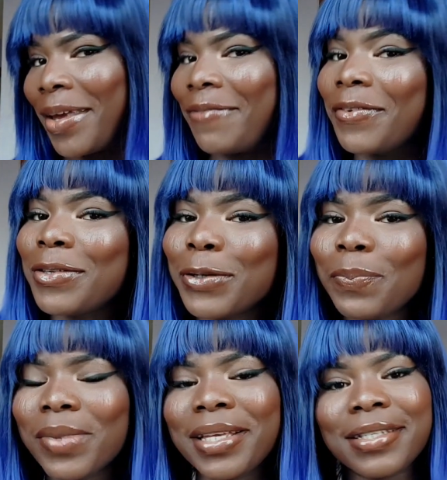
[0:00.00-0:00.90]
If you do,
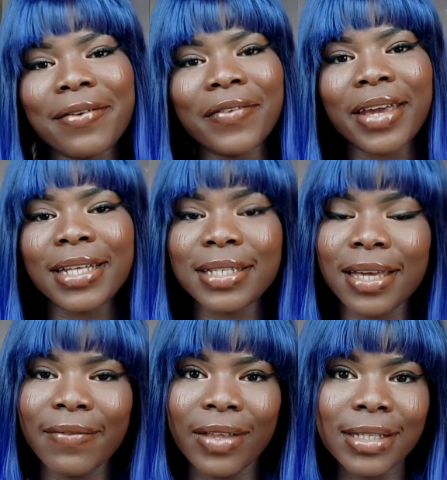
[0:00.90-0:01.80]
please don't forget to
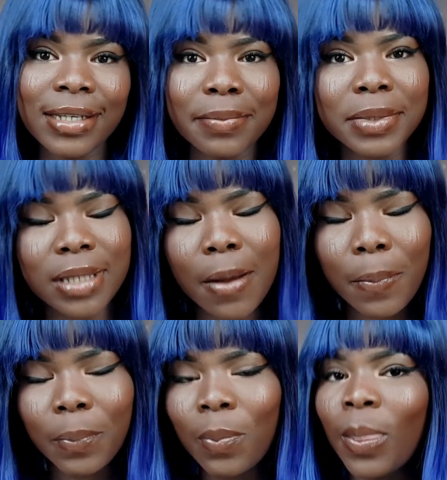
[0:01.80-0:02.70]
give it a thumbs up.